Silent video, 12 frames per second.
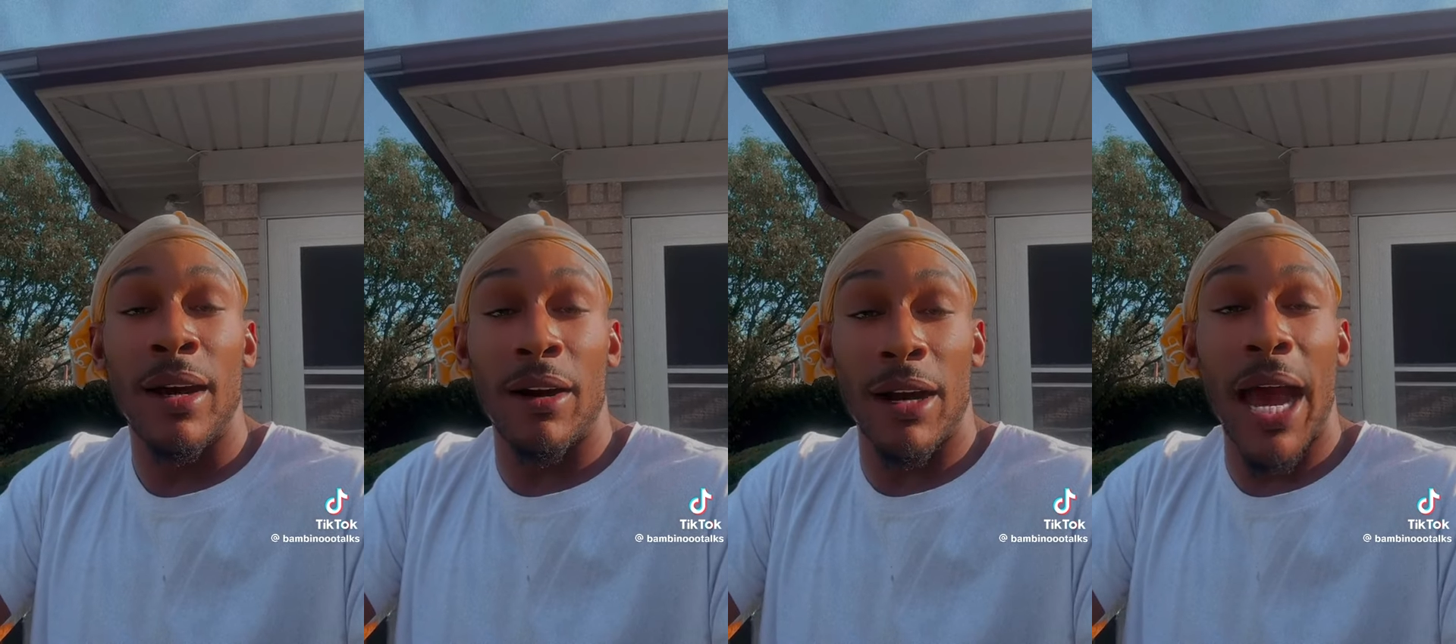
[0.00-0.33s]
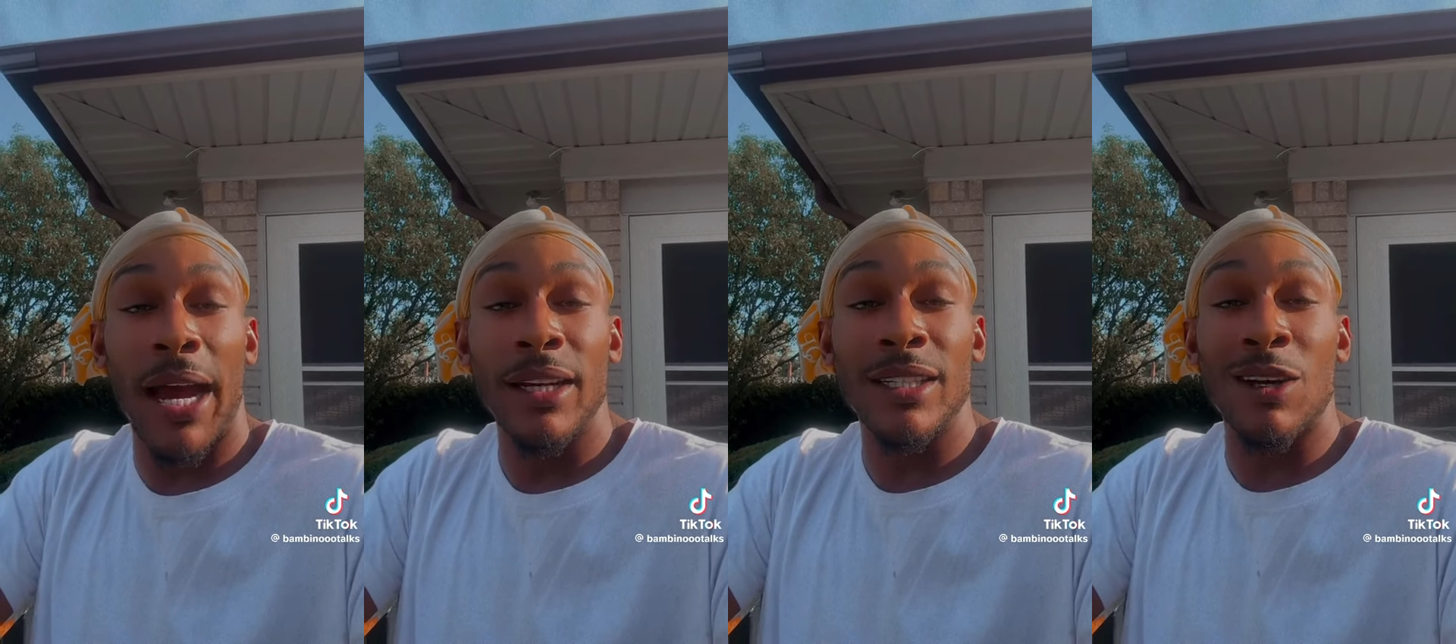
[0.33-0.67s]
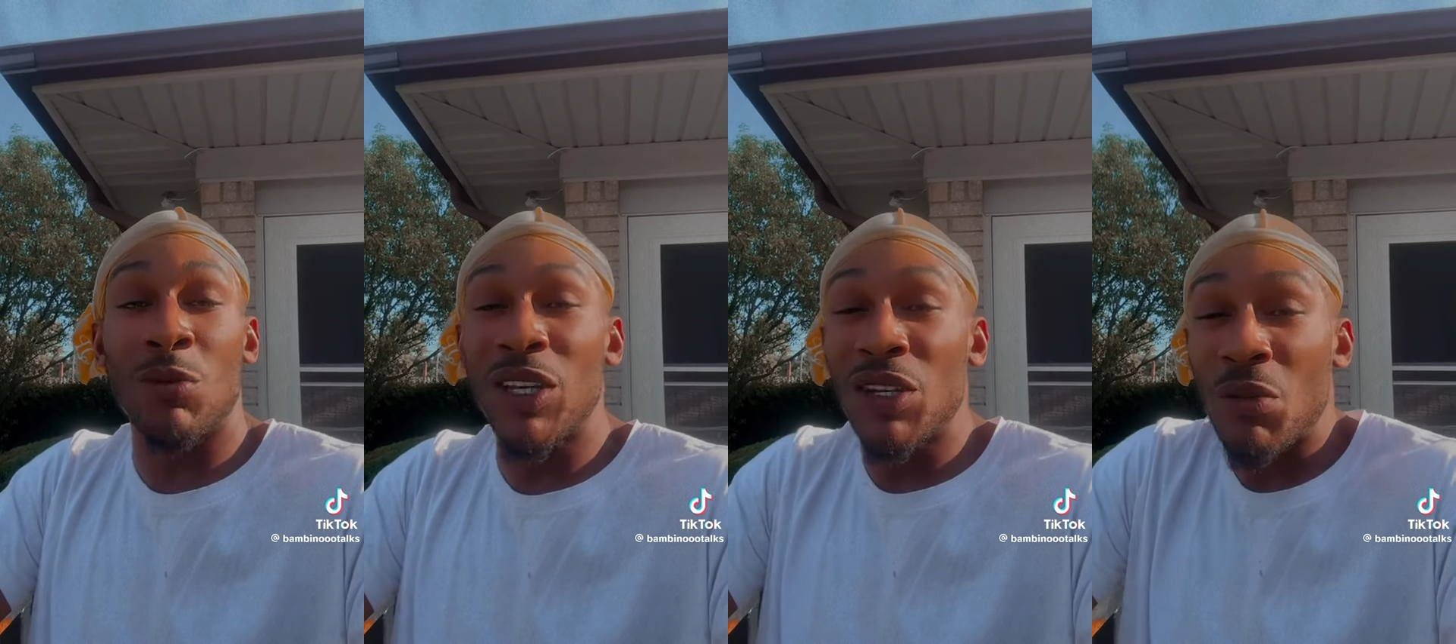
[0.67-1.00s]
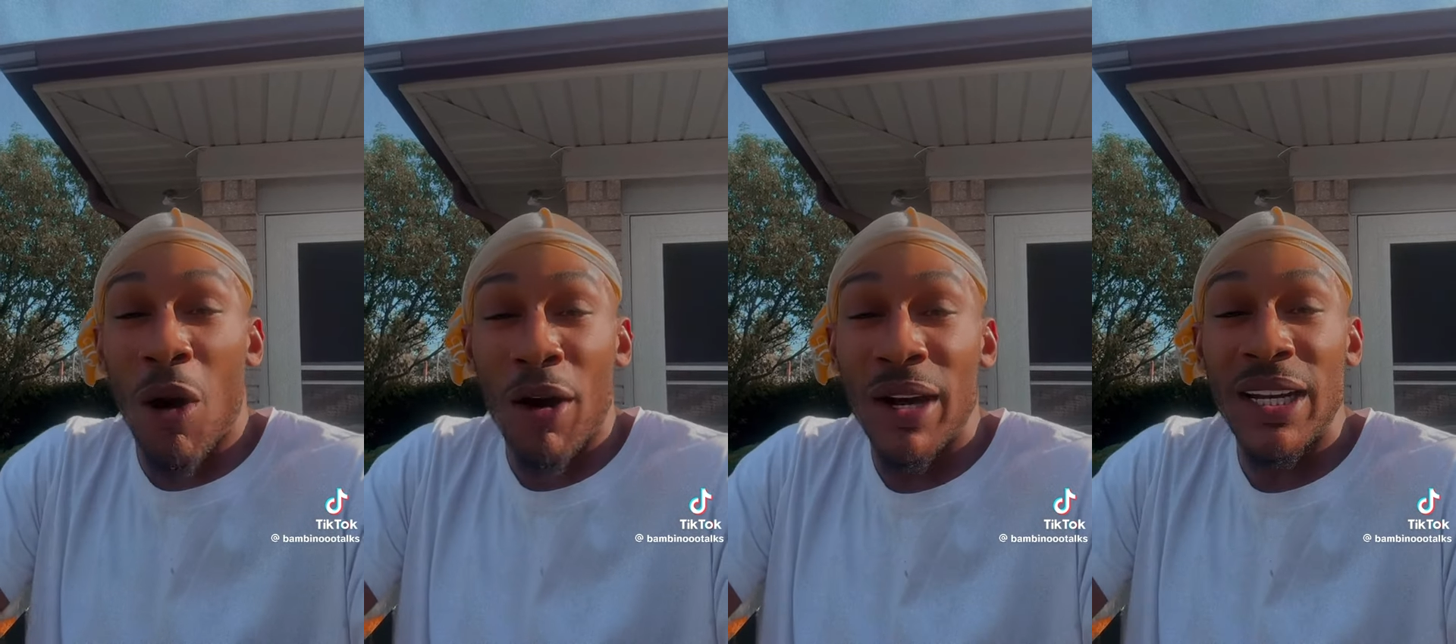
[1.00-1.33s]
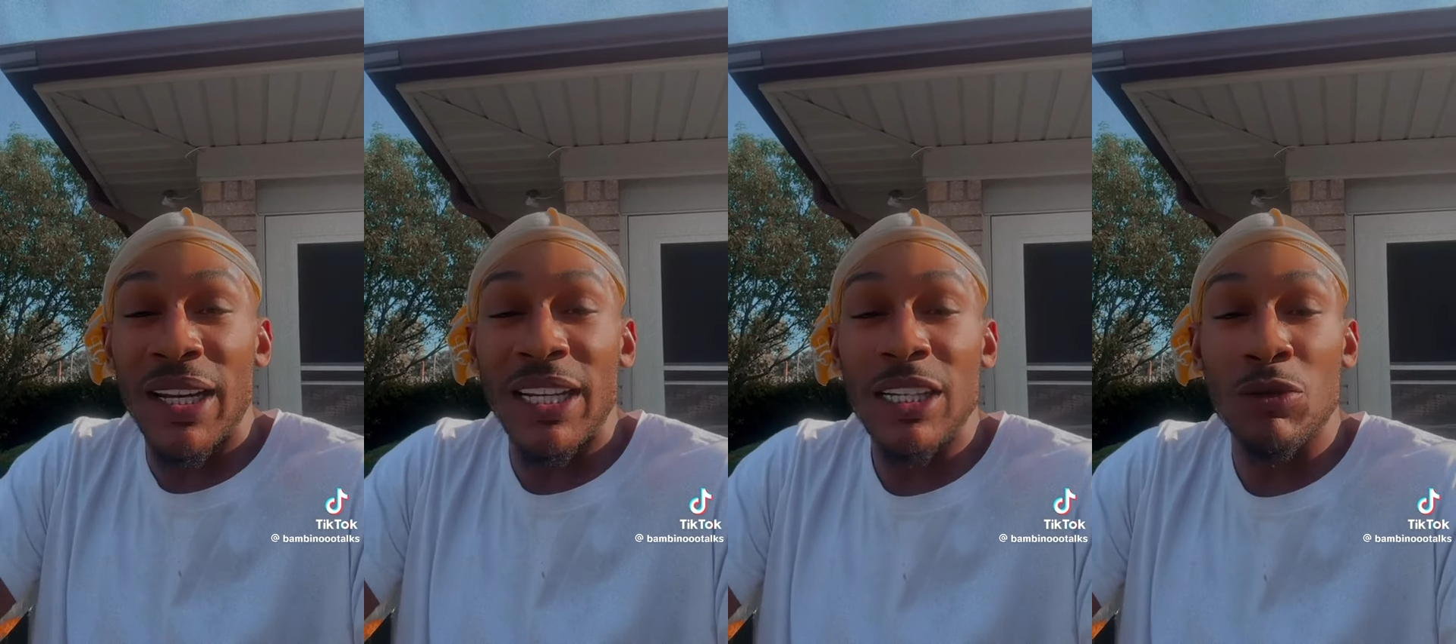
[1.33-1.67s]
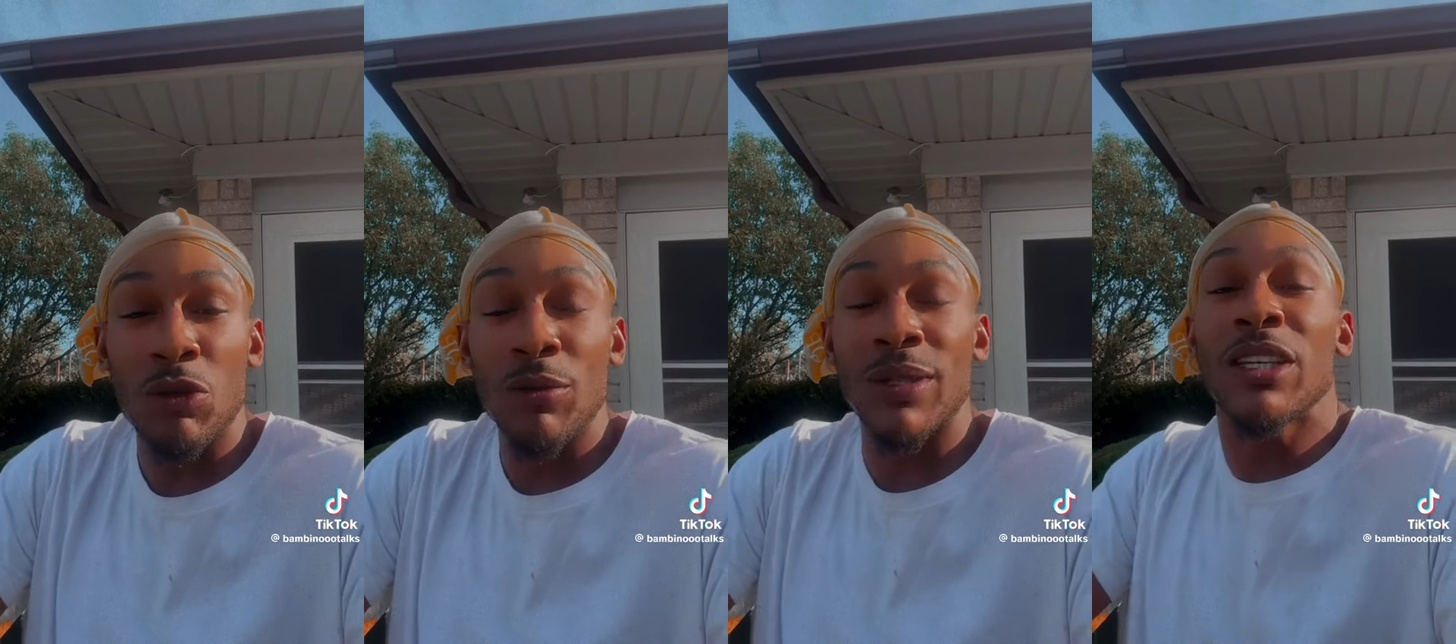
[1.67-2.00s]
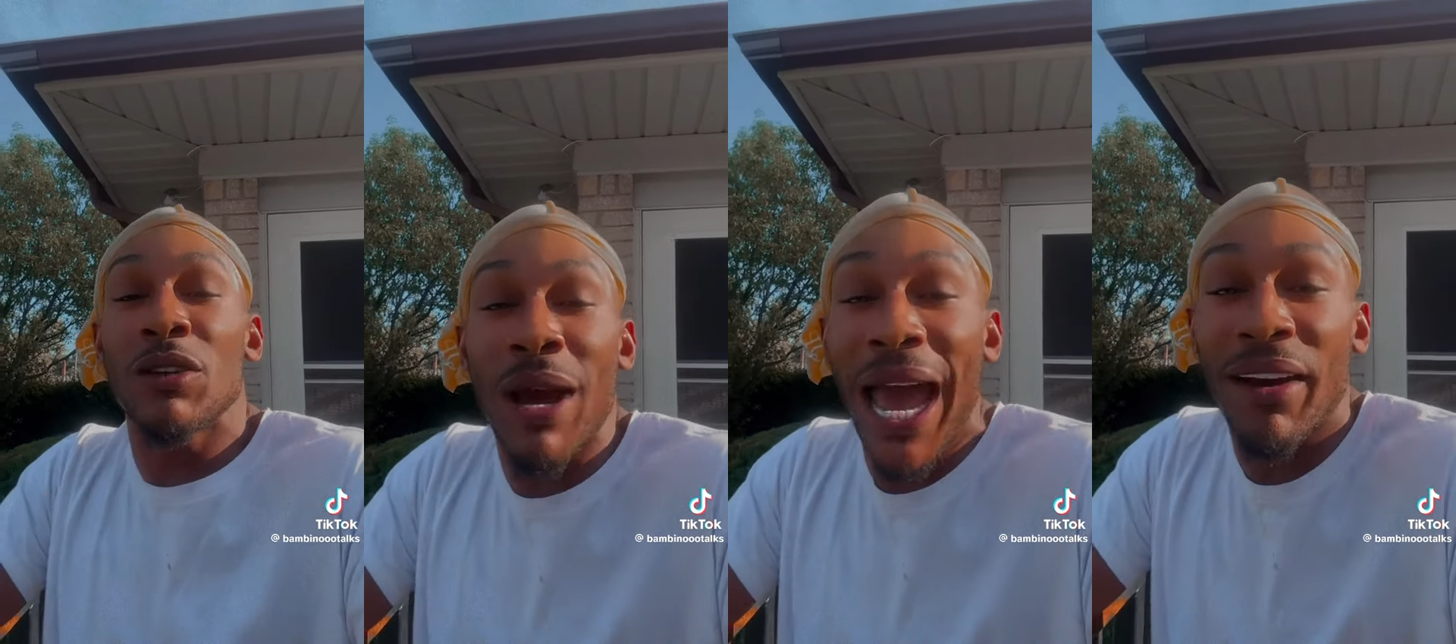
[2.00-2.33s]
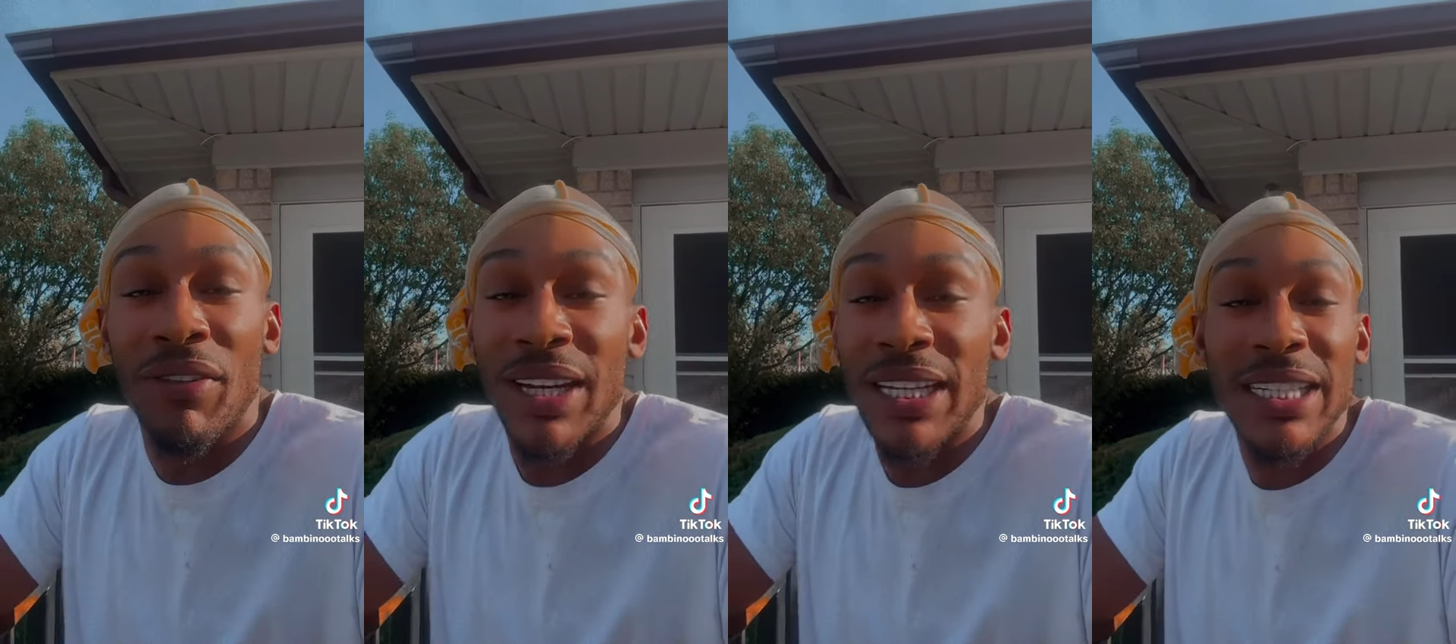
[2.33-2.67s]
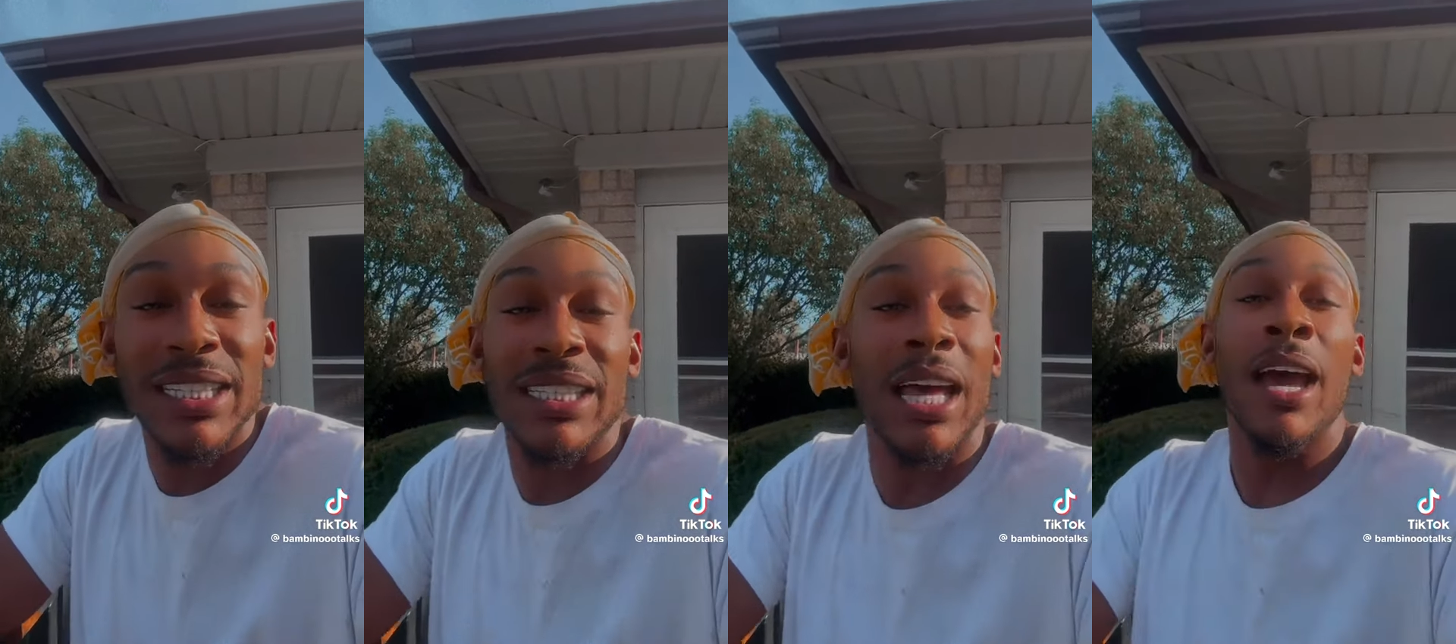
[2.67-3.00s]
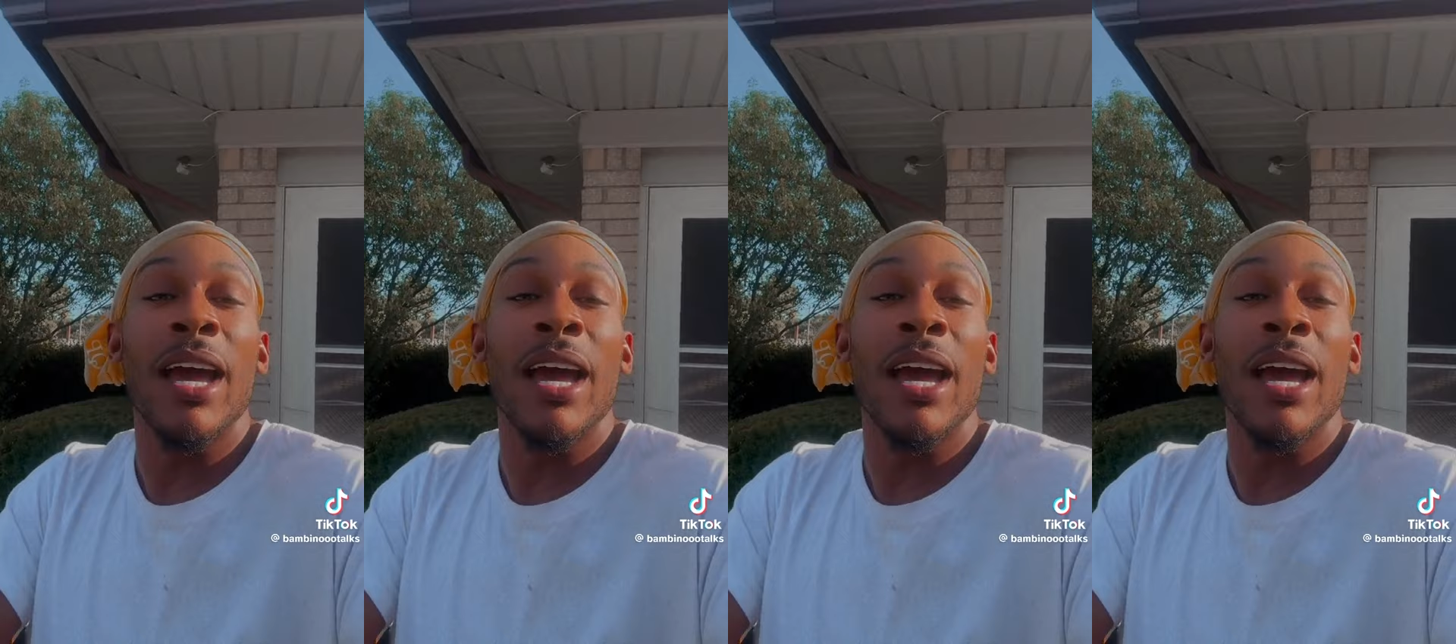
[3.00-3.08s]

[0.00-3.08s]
Okay? So when you walking in these rooms and you having these